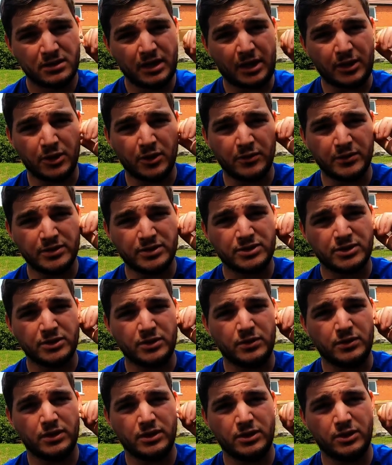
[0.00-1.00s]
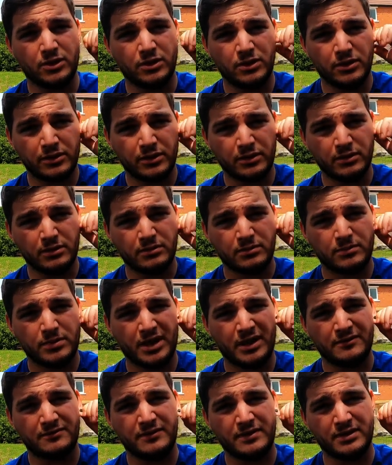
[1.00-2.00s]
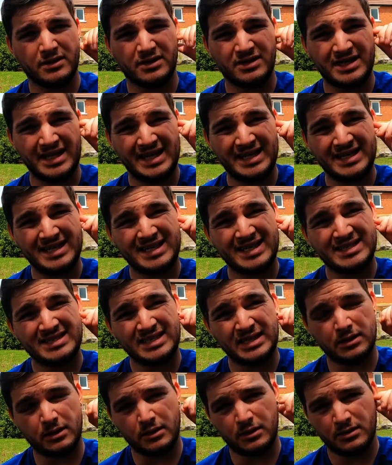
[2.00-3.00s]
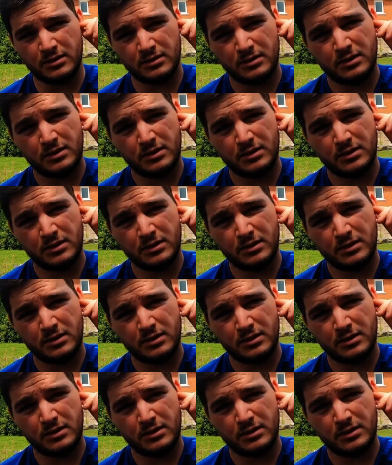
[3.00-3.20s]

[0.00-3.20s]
and going to the northern part of Finland in Kittilä